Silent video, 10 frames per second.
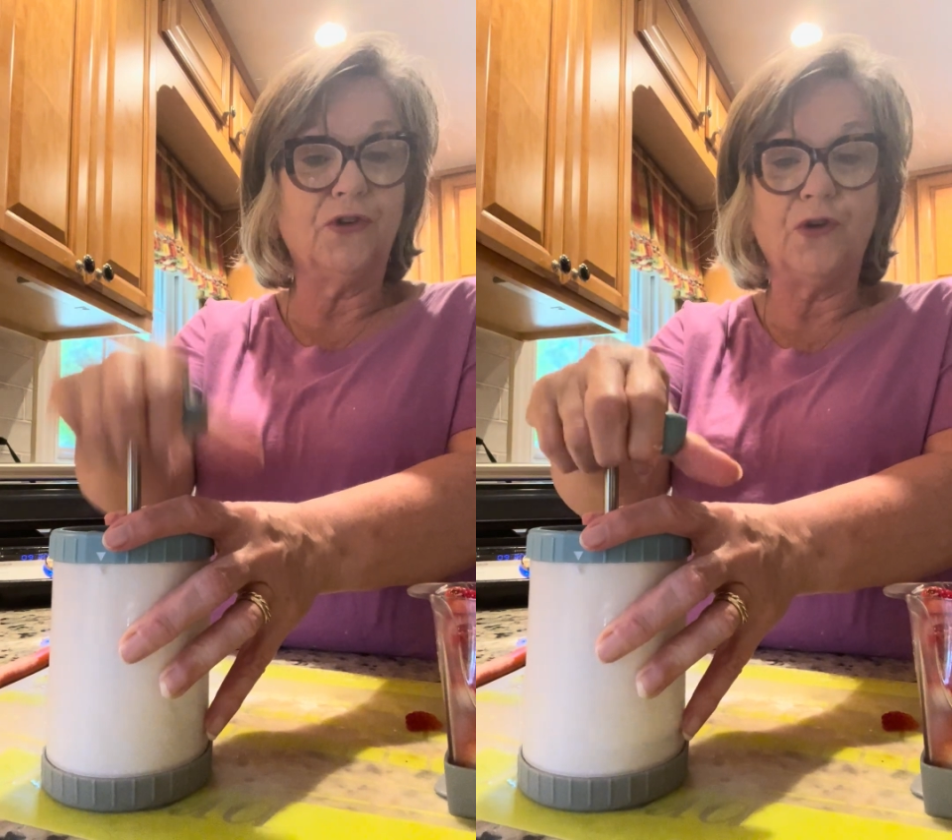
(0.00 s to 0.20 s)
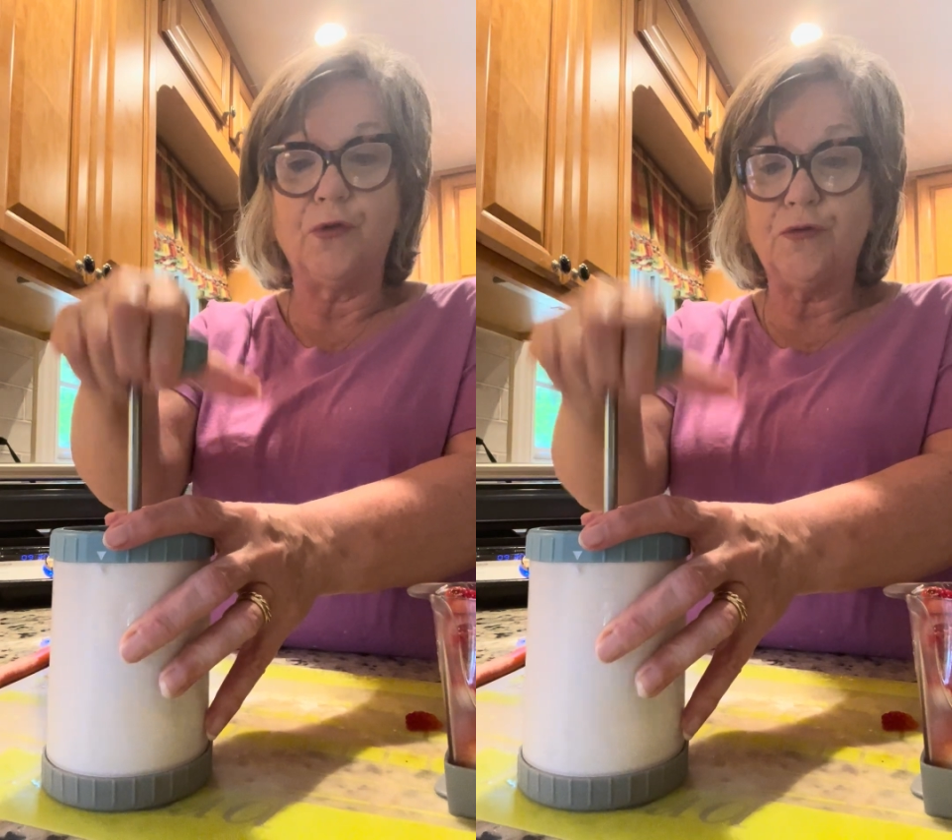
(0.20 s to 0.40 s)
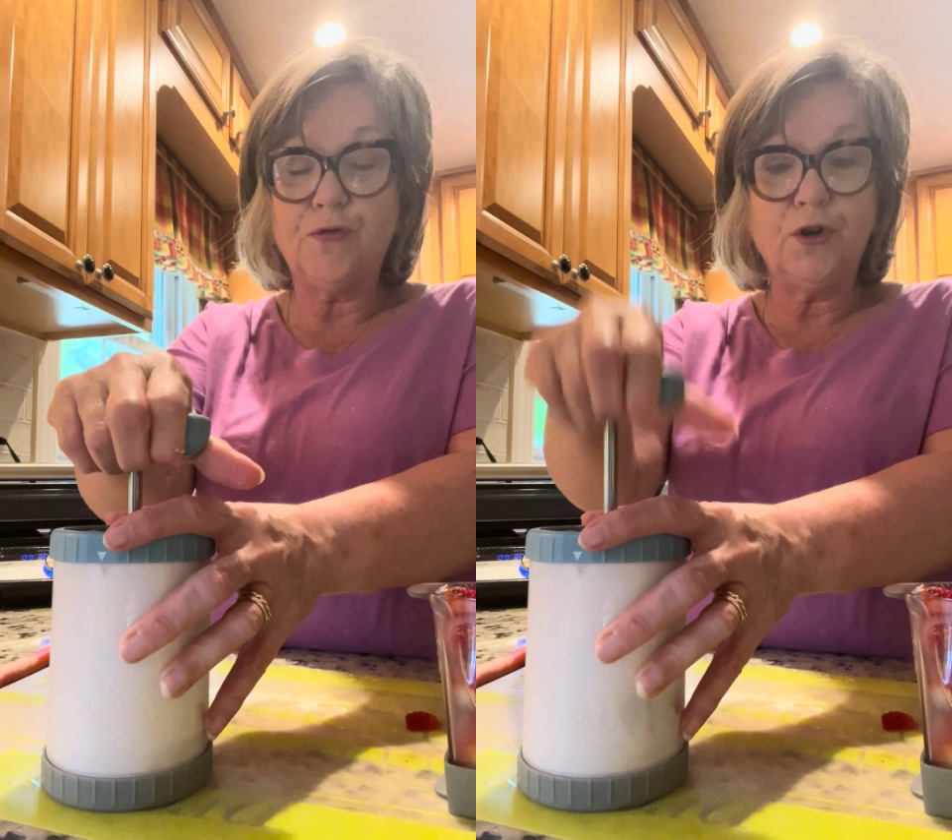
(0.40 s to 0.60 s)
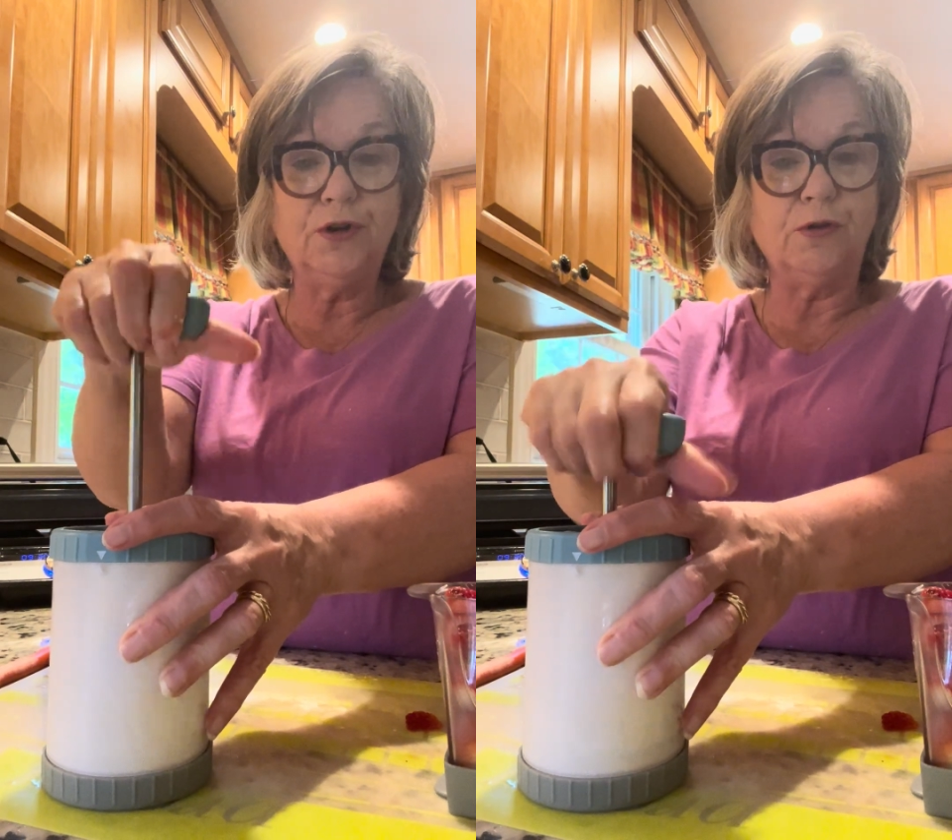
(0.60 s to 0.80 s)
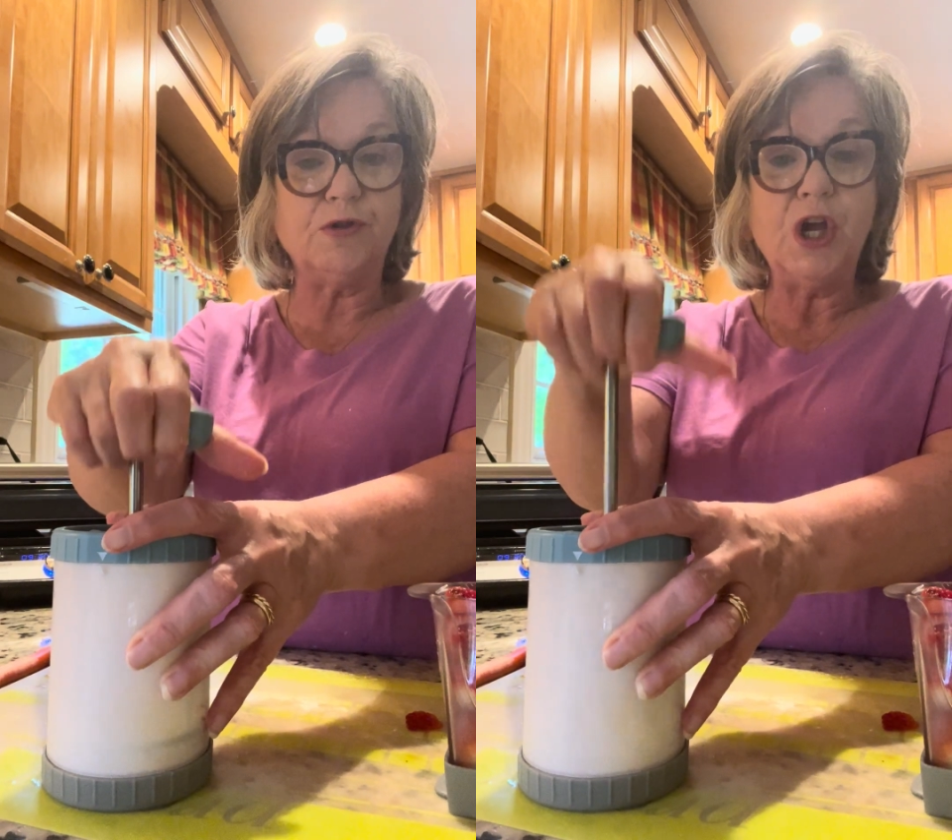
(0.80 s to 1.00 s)
your
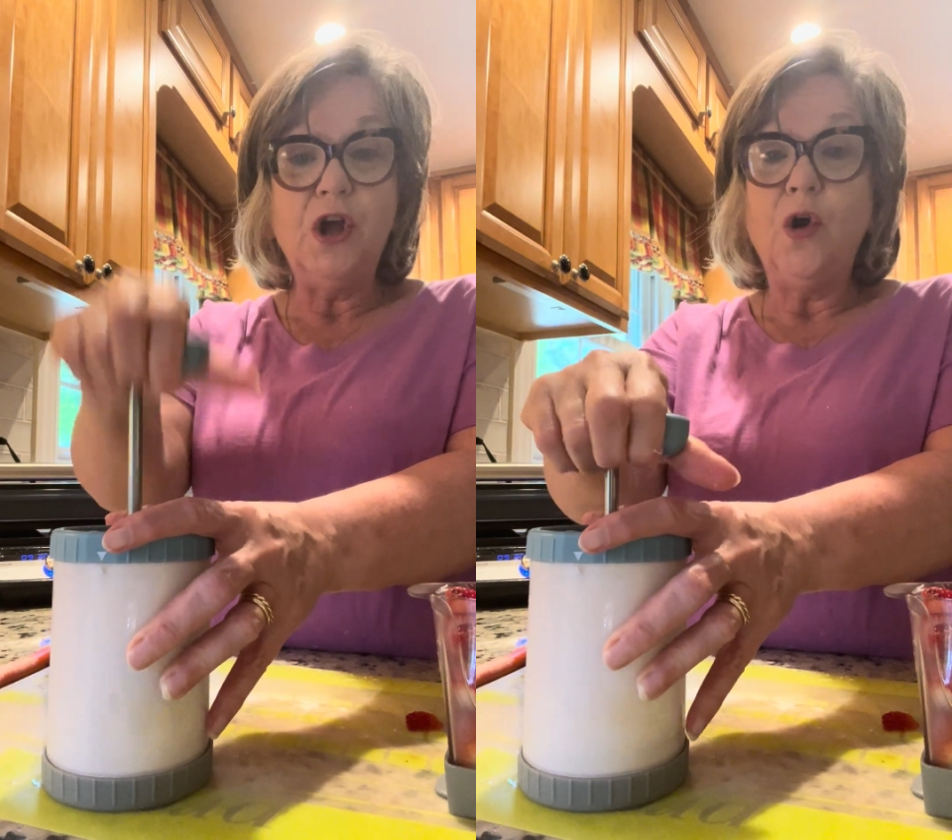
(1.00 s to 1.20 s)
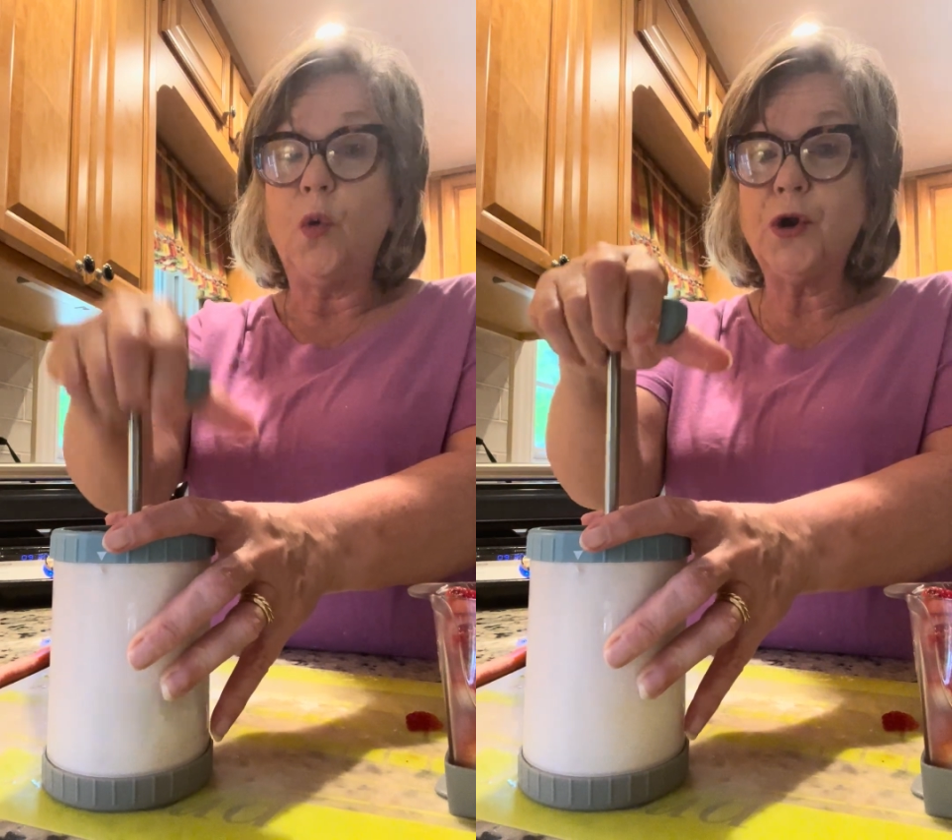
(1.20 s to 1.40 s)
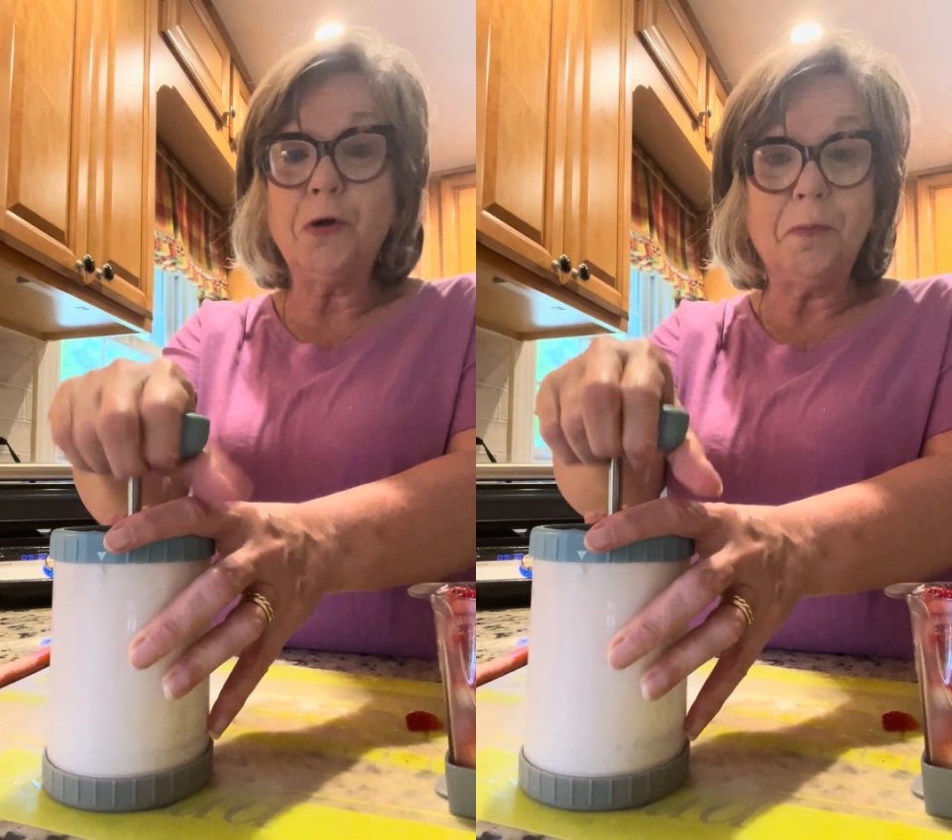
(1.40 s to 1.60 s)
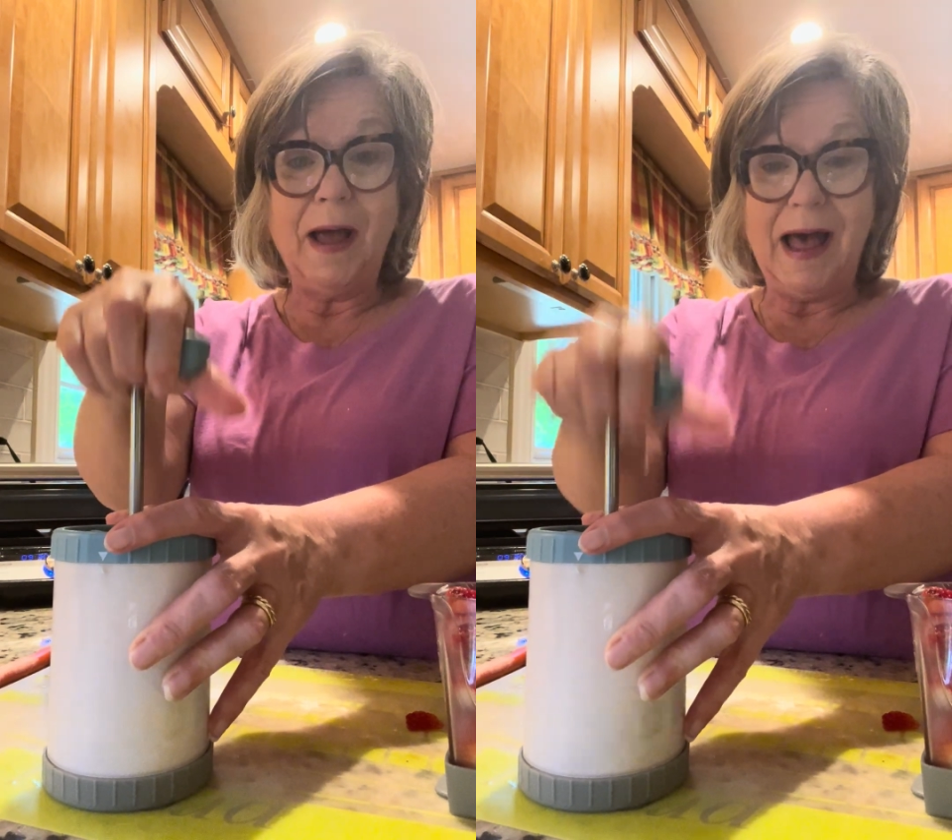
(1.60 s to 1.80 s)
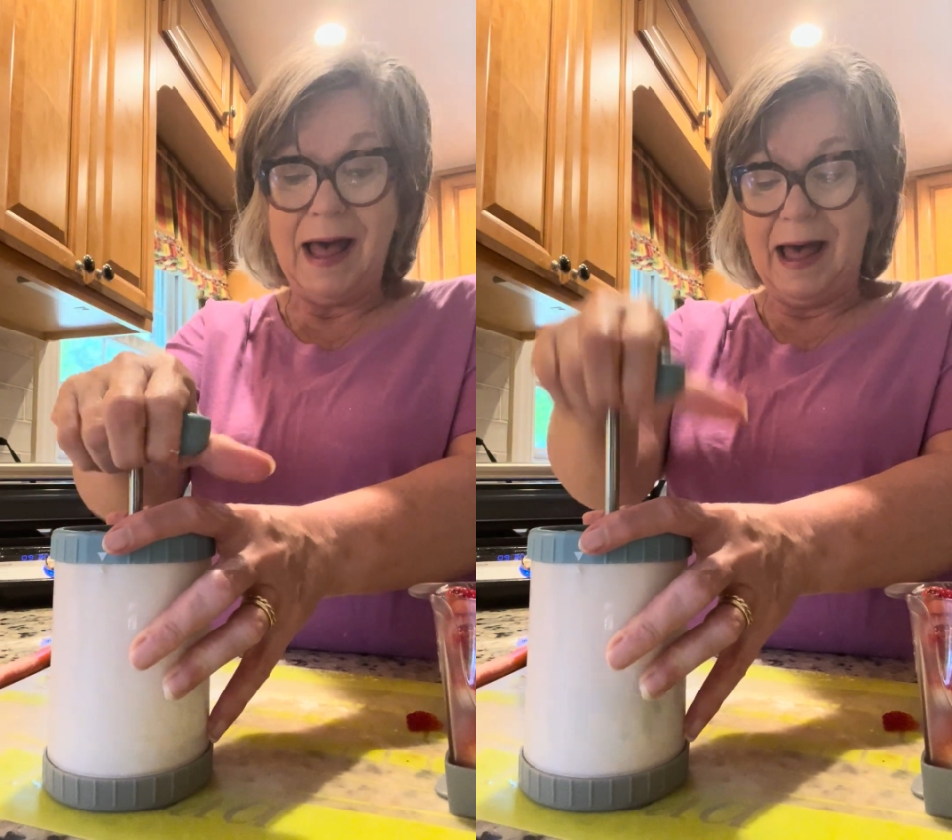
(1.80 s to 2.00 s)
fruit or your
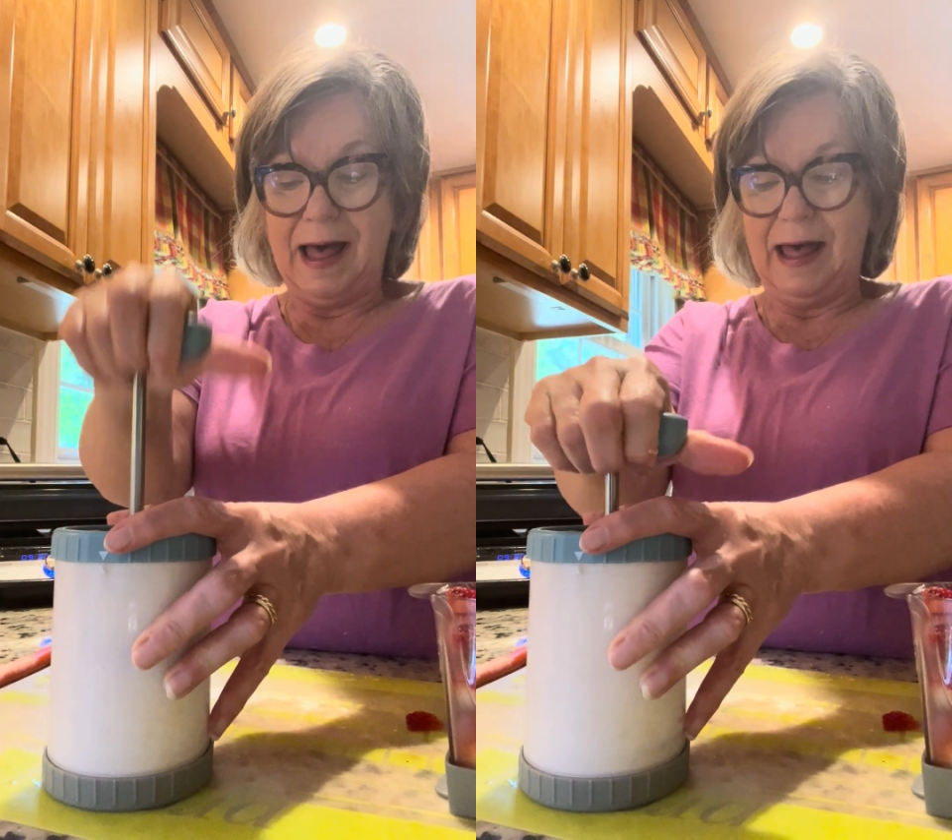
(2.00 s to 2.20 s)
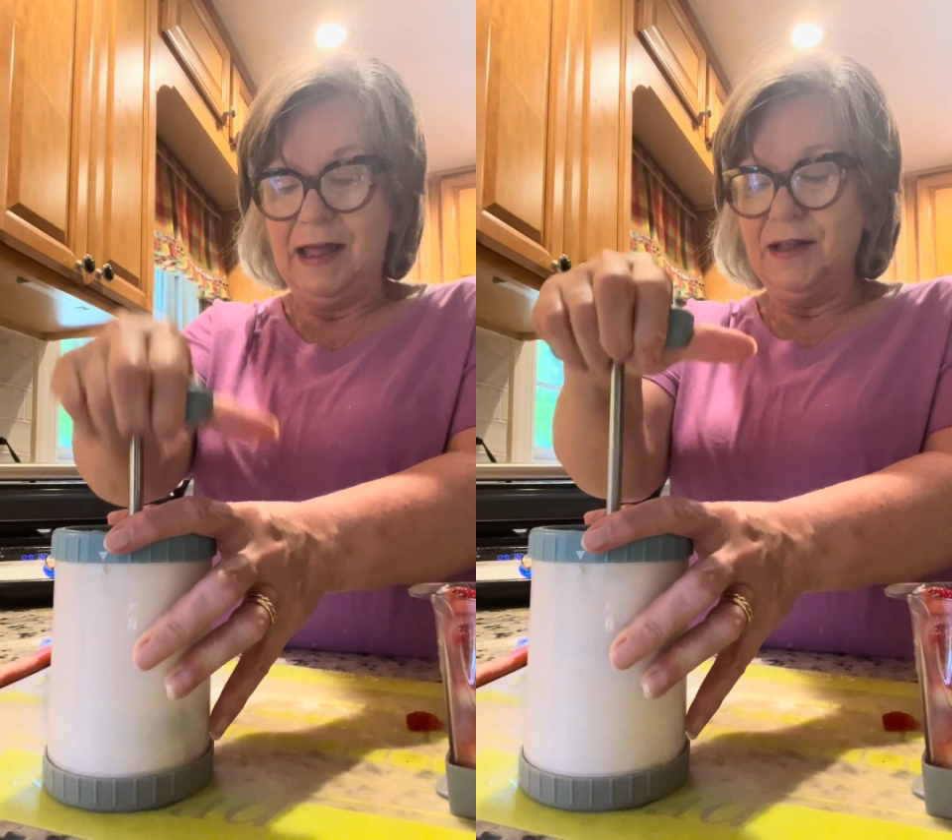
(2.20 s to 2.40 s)
pie.